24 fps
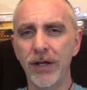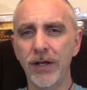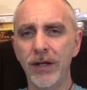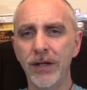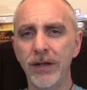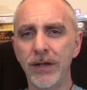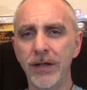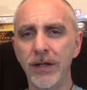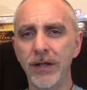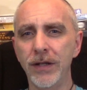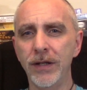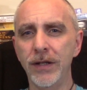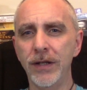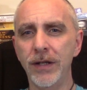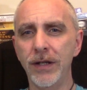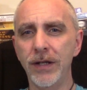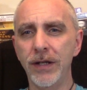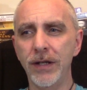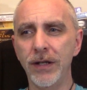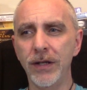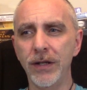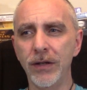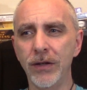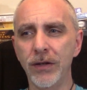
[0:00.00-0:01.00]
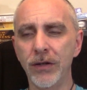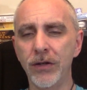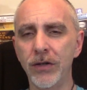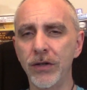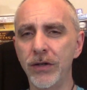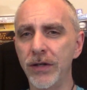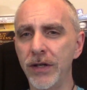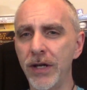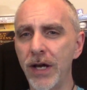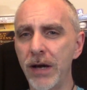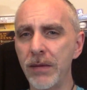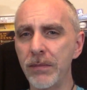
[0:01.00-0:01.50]
that it
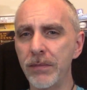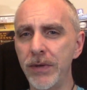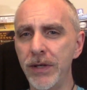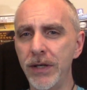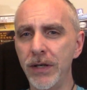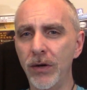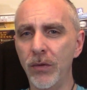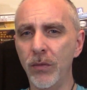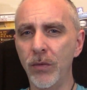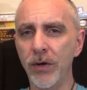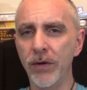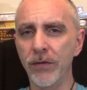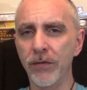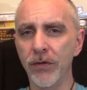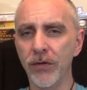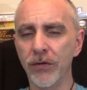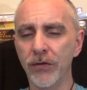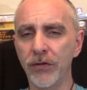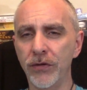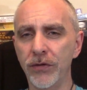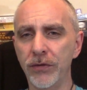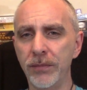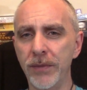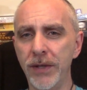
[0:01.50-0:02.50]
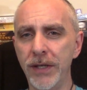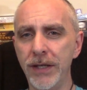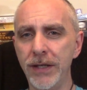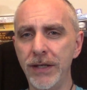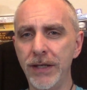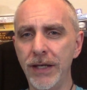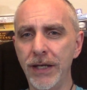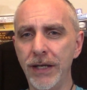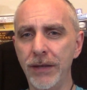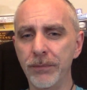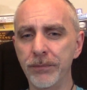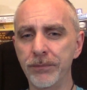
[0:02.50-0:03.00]
could not be a one versus many
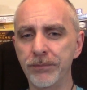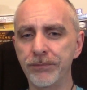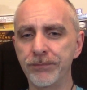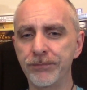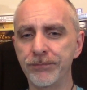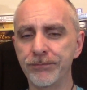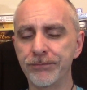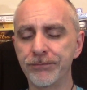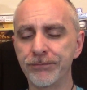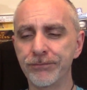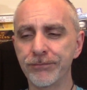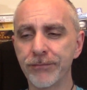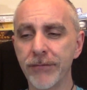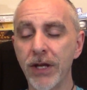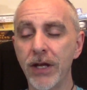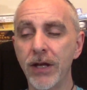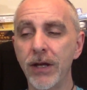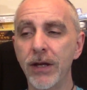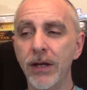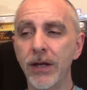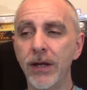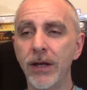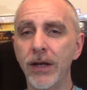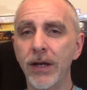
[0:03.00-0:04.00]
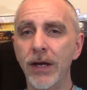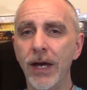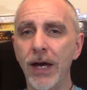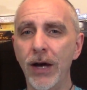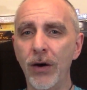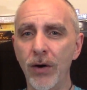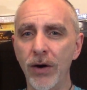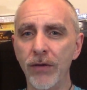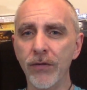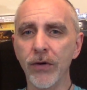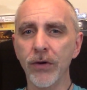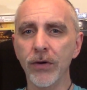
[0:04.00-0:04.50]
game.
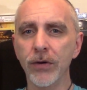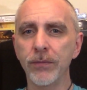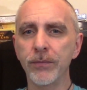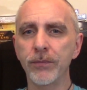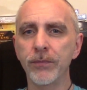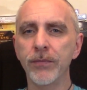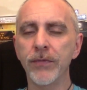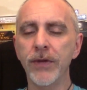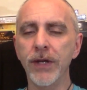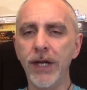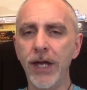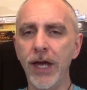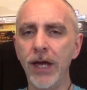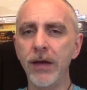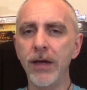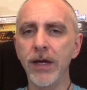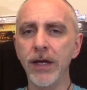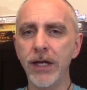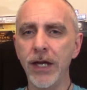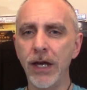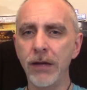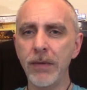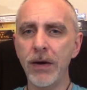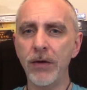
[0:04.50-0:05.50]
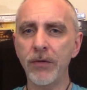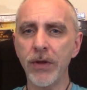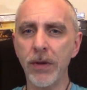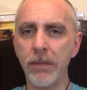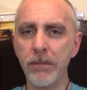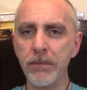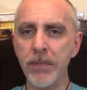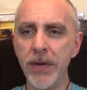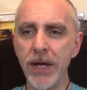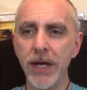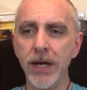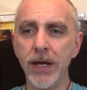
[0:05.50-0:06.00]
However, it came out with
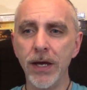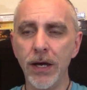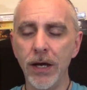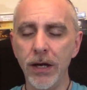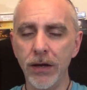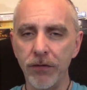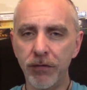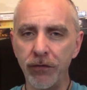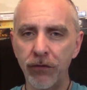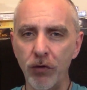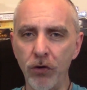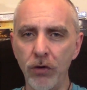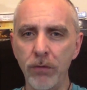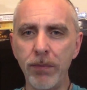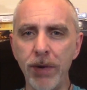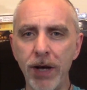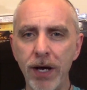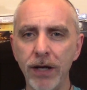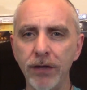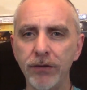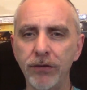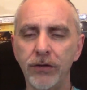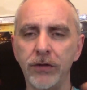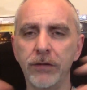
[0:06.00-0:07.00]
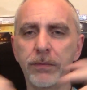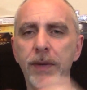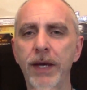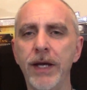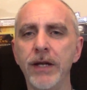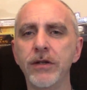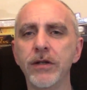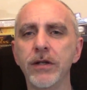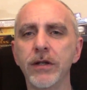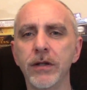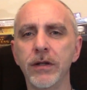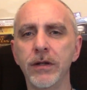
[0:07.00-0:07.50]
a full box
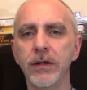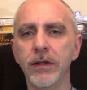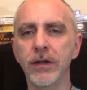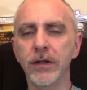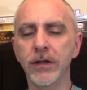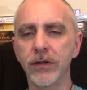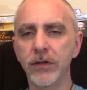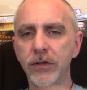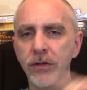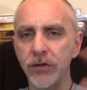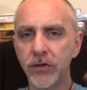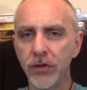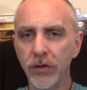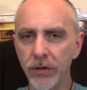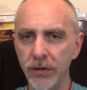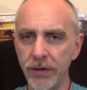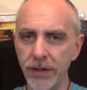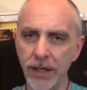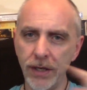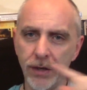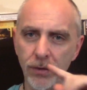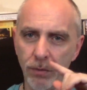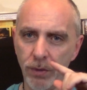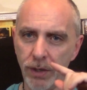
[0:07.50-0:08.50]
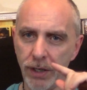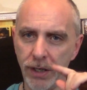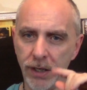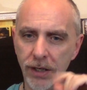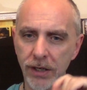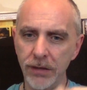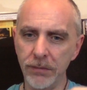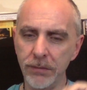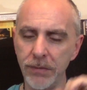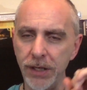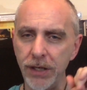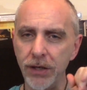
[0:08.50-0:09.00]
expansion that took that away
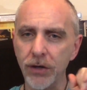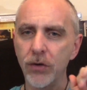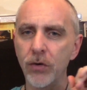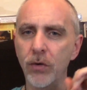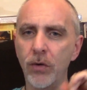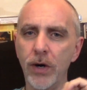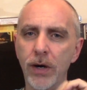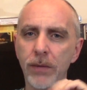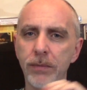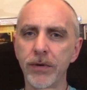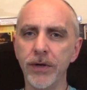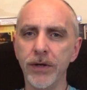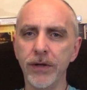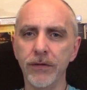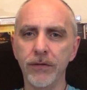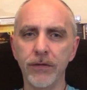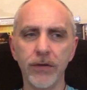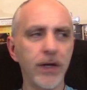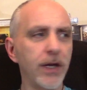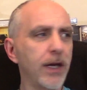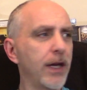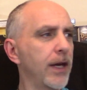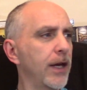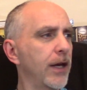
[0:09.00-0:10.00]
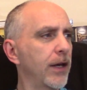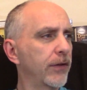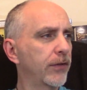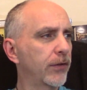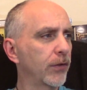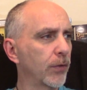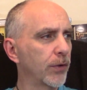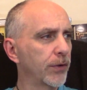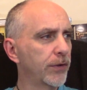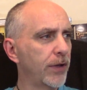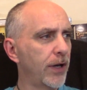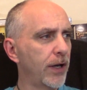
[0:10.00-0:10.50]
and made it cooperative.
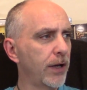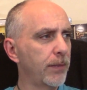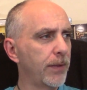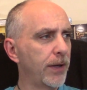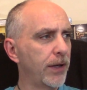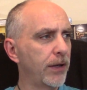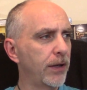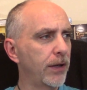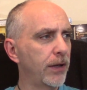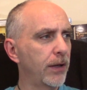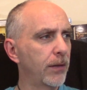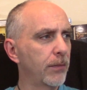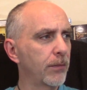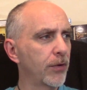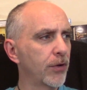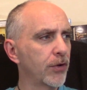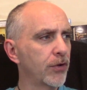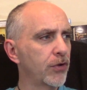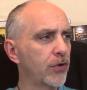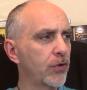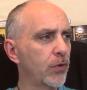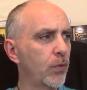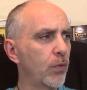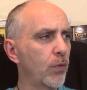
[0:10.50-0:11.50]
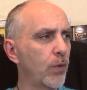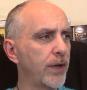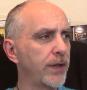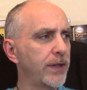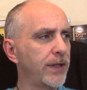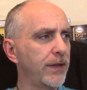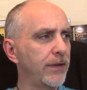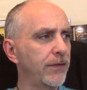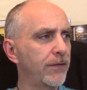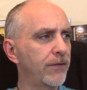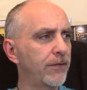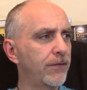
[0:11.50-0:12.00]
So we're talking about number
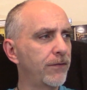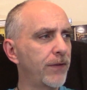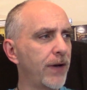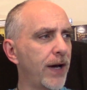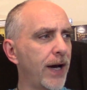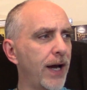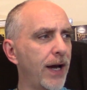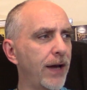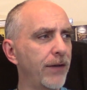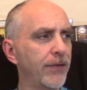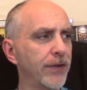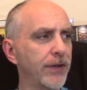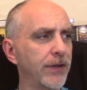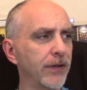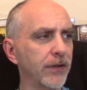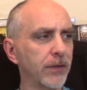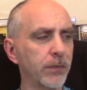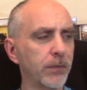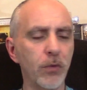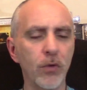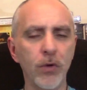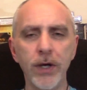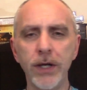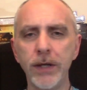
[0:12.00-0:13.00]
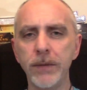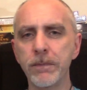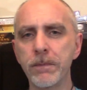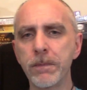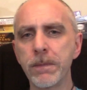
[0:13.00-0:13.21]
25 at this point.